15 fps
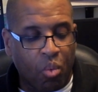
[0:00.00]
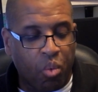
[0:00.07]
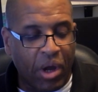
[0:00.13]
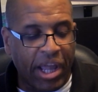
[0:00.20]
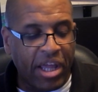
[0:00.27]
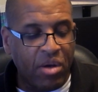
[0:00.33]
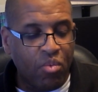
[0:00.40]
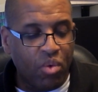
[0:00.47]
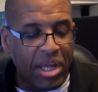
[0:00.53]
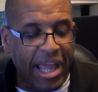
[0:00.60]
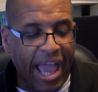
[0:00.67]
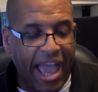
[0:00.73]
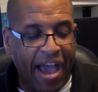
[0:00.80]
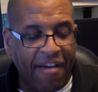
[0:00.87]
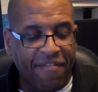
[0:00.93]
when we
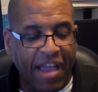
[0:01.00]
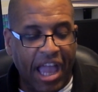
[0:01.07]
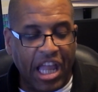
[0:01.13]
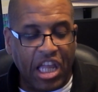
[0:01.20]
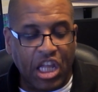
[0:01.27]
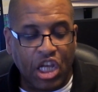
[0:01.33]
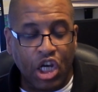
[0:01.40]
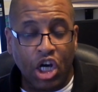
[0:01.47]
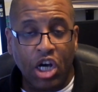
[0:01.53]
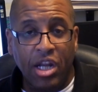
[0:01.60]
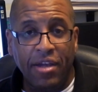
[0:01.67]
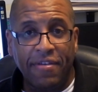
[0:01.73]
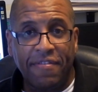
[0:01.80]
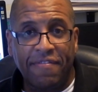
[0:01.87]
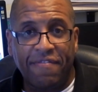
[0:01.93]
have a
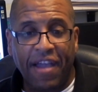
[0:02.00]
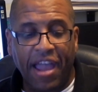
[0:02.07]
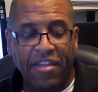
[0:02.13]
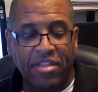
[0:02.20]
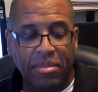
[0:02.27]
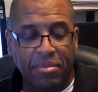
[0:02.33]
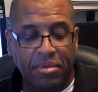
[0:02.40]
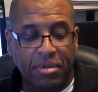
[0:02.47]
good faith